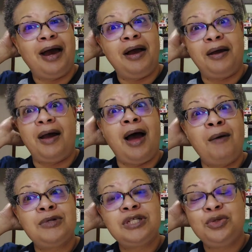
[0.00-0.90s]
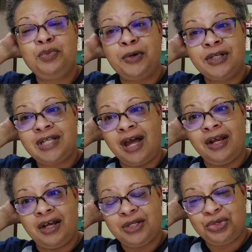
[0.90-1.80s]
I I was super
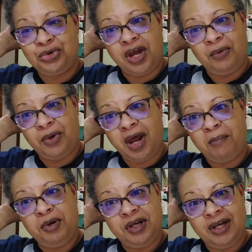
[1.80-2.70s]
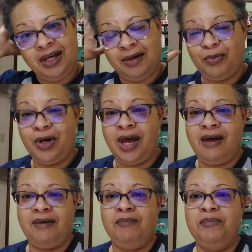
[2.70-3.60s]
excited yesterday when I put it when
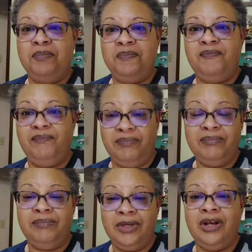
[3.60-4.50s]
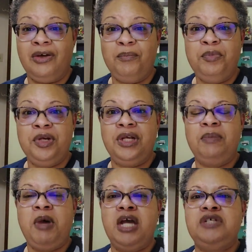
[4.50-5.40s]
I you know, put in
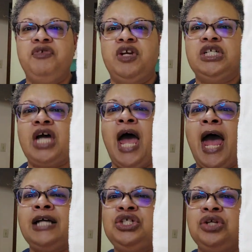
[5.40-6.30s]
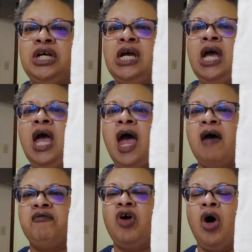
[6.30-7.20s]
the page finish. I actually
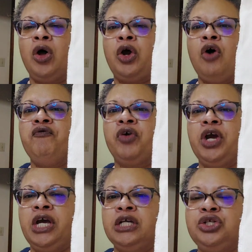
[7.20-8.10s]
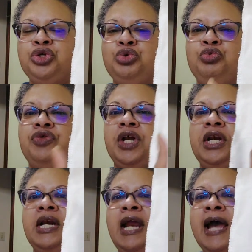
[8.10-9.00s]
have gone over into the
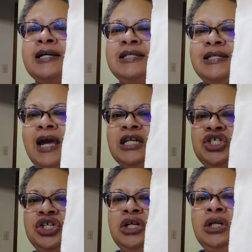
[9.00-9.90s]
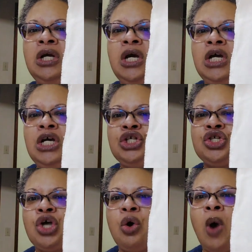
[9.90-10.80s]
next section.
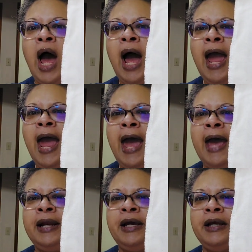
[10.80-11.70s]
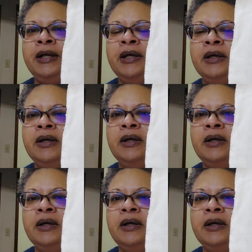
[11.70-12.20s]
So I added